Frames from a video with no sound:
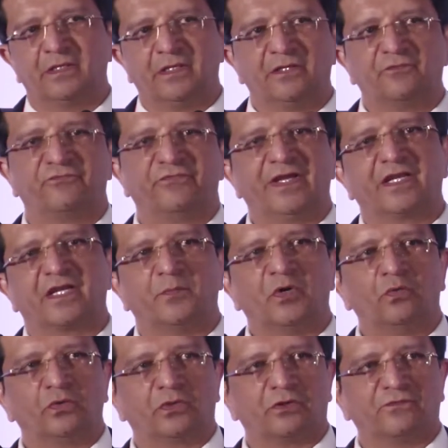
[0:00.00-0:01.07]
a fair
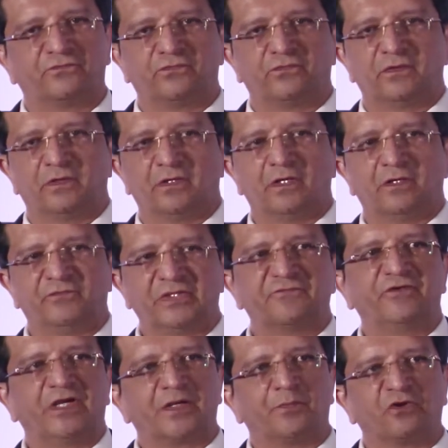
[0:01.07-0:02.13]
amount of, with a
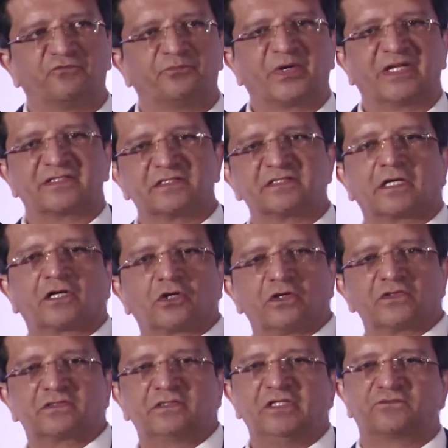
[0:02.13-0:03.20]
fair amount of presence
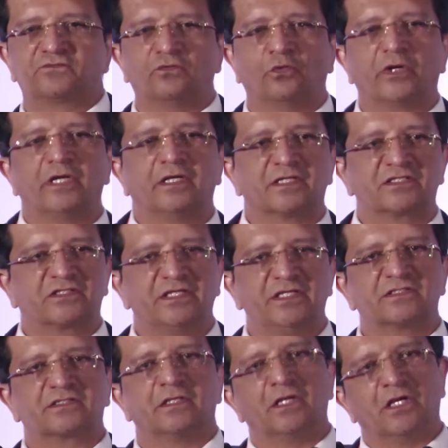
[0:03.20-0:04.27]
across these 4
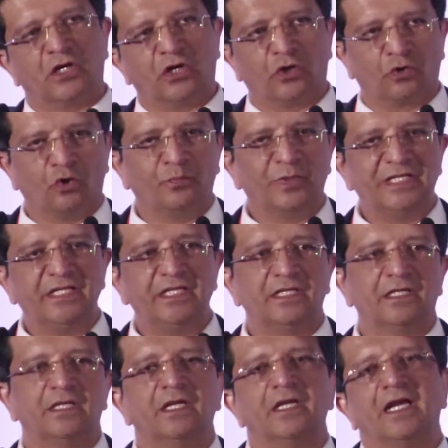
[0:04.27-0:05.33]
industries globally,
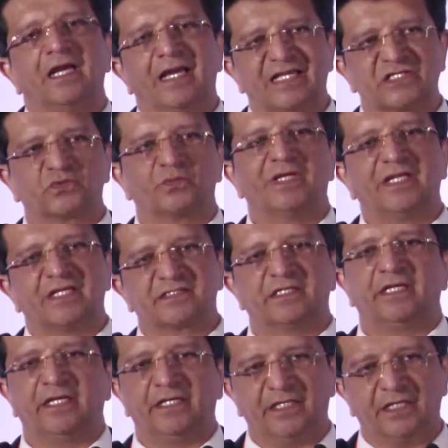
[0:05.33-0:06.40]
as well as
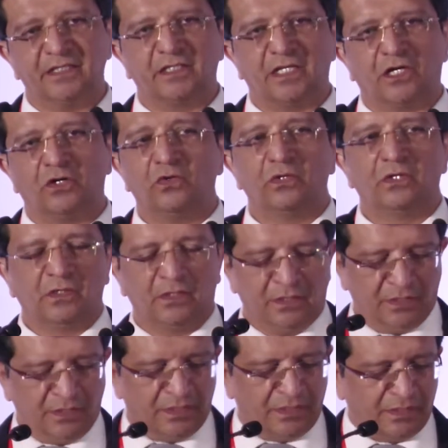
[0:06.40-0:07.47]
in India now.
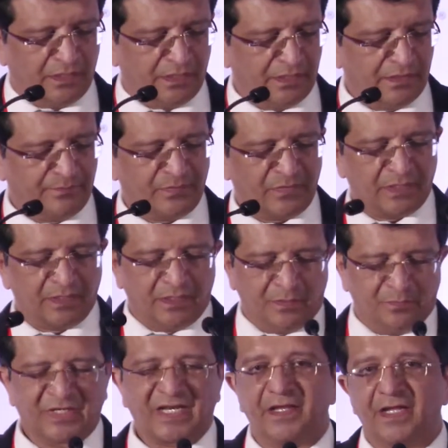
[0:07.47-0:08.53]

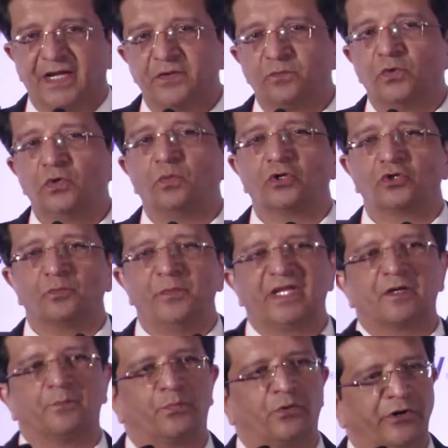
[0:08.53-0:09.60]
But I would want to
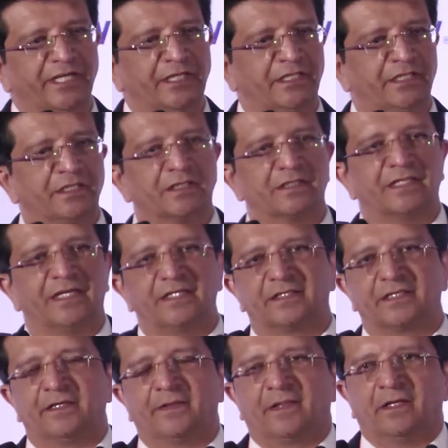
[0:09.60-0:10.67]
make a point here
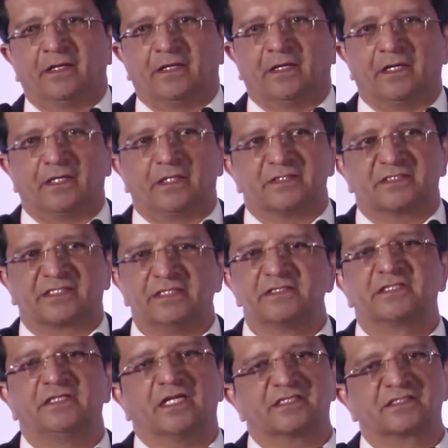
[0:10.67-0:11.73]
that
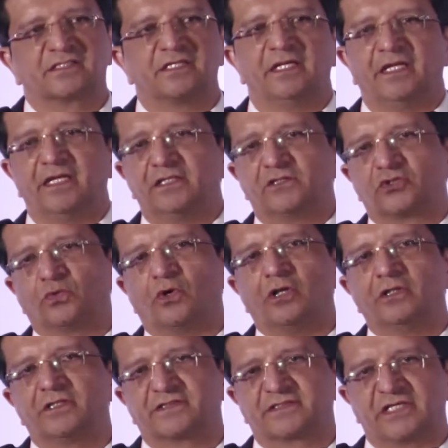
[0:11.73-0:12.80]
since yesterday, through
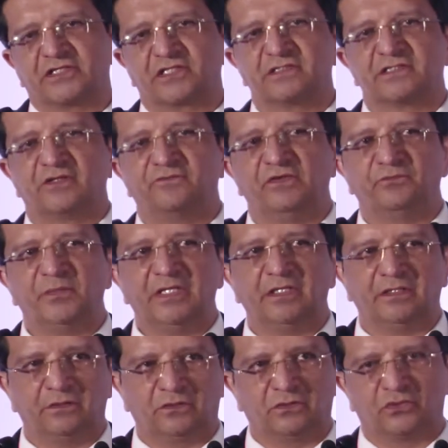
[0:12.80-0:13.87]
all the sessions that we've
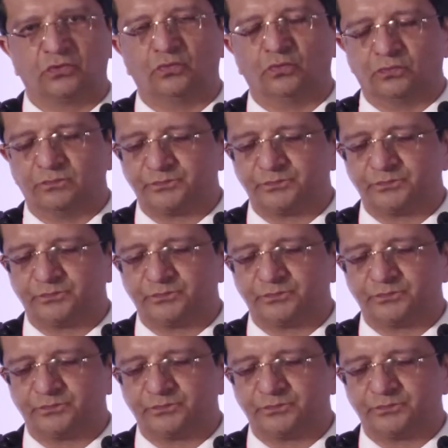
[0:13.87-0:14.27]
been through,